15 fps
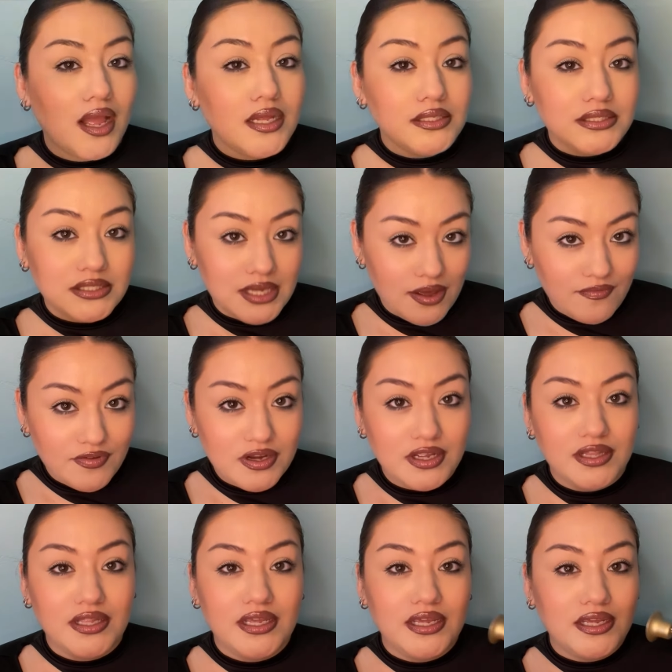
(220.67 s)

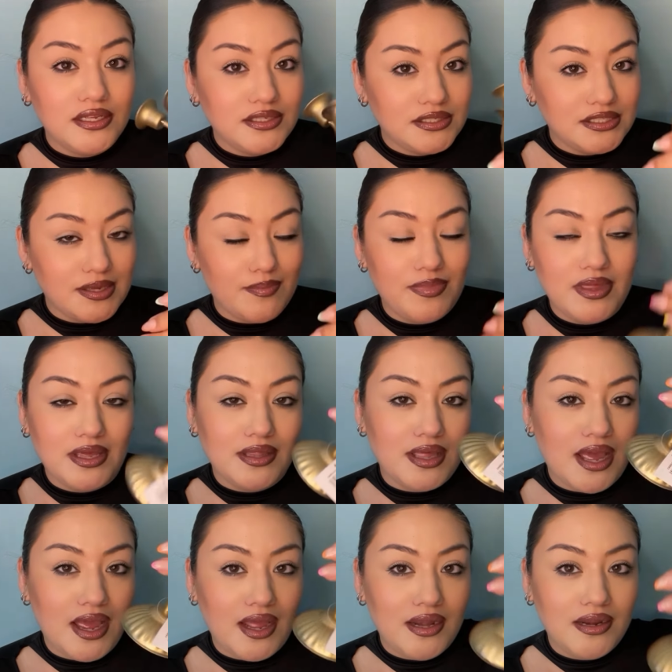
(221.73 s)
definitely something that